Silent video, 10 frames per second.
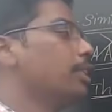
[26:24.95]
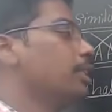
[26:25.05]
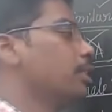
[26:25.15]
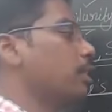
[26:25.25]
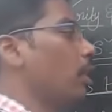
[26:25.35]

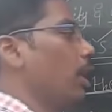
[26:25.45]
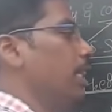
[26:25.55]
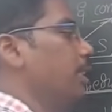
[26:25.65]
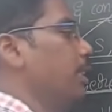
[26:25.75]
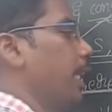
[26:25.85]
This is
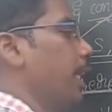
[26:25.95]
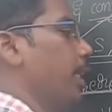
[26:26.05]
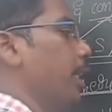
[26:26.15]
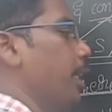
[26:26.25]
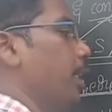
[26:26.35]
called
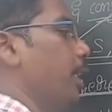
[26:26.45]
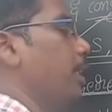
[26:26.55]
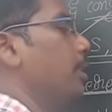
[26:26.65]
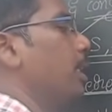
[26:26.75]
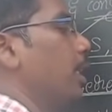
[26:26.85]
incenter.
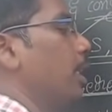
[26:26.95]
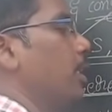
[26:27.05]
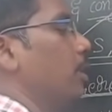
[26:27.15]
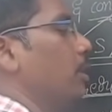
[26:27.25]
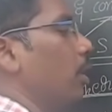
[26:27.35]

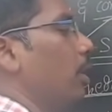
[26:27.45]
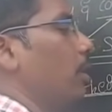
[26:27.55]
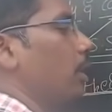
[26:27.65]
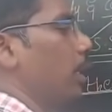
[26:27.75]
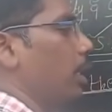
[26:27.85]
This is called
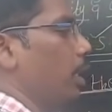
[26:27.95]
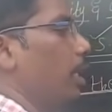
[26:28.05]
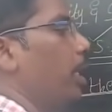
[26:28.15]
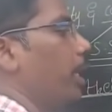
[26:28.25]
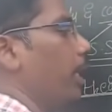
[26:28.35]
incircle.
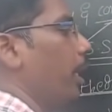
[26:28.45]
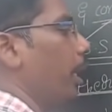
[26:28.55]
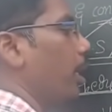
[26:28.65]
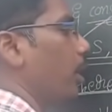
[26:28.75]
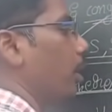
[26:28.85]

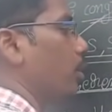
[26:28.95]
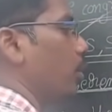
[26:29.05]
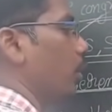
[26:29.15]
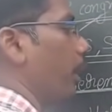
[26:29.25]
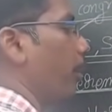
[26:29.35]
Here,
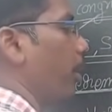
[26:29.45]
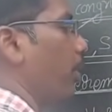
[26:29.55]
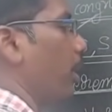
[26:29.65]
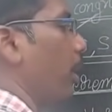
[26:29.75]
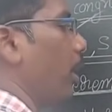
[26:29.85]
so the
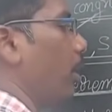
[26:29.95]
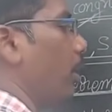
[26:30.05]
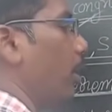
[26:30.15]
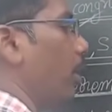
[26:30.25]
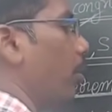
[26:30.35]

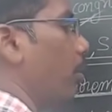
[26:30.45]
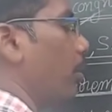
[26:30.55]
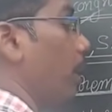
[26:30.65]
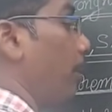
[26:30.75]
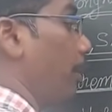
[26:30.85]

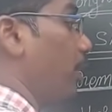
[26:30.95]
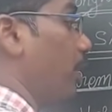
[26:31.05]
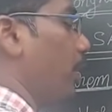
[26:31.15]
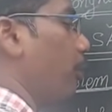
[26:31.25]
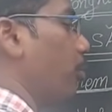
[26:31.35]

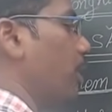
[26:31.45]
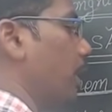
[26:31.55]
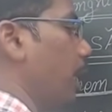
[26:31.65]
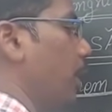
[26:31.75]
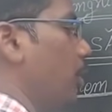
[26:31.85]
perpendicular from the
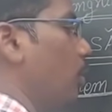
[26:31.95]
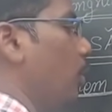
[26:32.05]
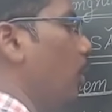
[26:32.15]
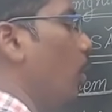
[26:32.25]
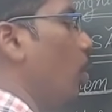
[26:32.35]
center
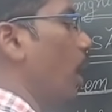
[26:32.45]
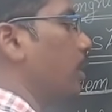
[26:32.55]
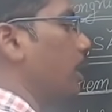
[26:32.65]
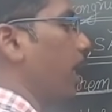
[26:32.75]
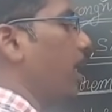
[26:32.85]
to
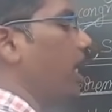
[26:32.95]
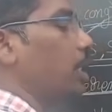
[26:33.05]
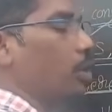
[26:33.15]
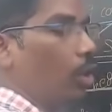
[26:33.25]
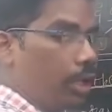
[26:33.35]
one side
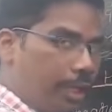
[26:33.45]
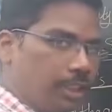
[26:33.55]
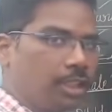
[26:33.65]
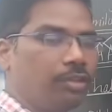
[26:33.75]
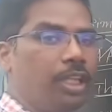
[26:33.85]
is called
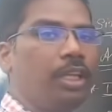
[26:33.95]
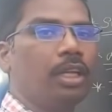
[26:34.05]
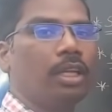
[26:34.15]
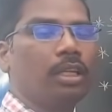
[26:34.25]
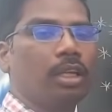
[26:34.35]
radius of the
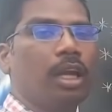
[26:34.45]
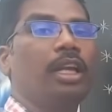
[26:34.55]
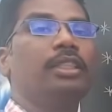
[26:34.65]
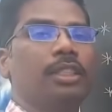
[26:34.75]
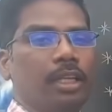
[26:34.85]

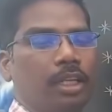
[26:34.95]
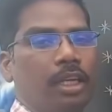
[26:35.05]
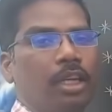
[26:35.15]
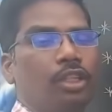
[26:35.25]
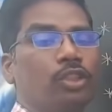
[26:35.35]

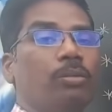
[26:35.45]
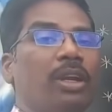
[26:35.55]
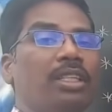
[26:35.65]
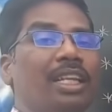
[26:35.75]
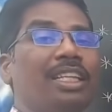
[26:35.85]
incircle. So
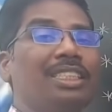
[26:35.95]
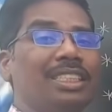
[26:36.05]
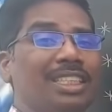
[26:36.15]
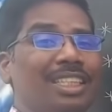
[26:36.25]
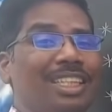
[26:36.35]

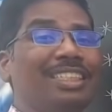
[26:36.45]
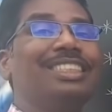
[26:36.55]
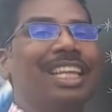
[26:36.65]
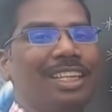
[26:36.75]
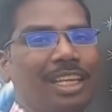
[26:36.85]

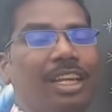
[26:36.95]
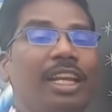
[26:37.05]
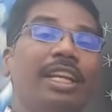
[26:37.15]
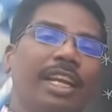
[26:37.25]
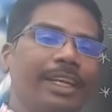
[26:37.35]
incircle
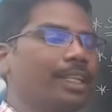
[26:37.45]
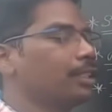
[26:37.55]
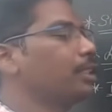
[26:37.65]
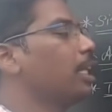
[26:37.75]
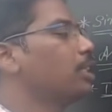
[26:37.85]
in
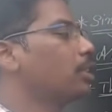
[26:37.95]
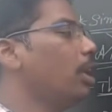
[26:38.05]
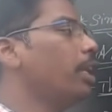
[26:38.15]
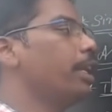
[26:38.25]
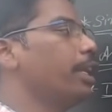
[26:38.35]
radius, that is
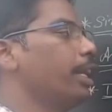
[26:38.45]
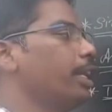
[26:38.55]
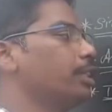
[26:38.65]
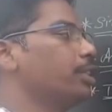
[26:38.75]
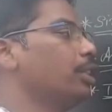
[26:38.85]
called in
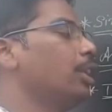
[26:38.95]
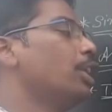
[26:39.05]
radius.